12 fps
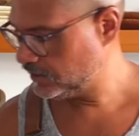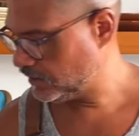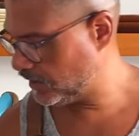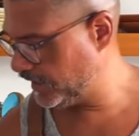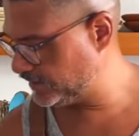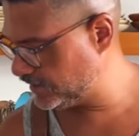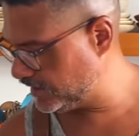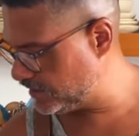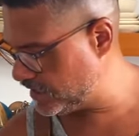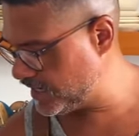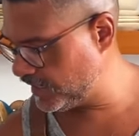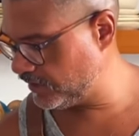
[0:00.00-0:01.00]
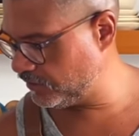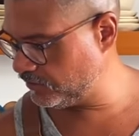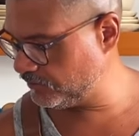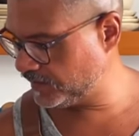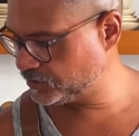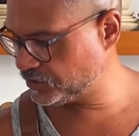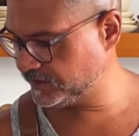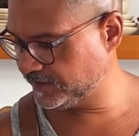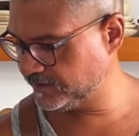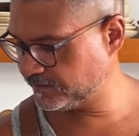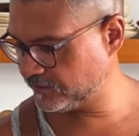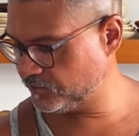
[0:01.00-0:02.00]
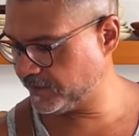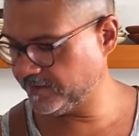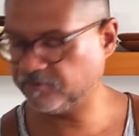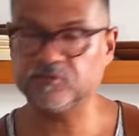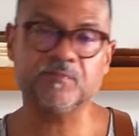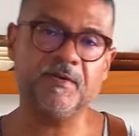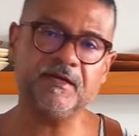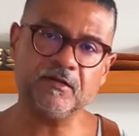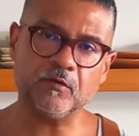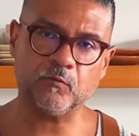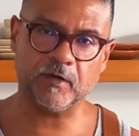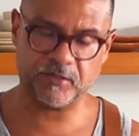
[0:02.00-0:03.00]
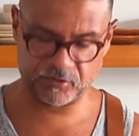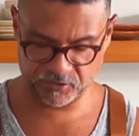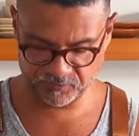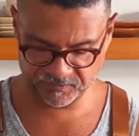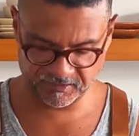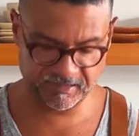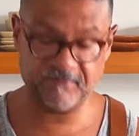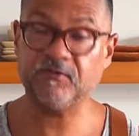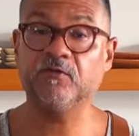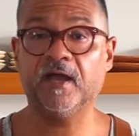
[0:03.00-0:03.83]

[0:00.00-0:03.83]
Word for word: All right, and now my chiles. Okay, so depending on what you're using, if you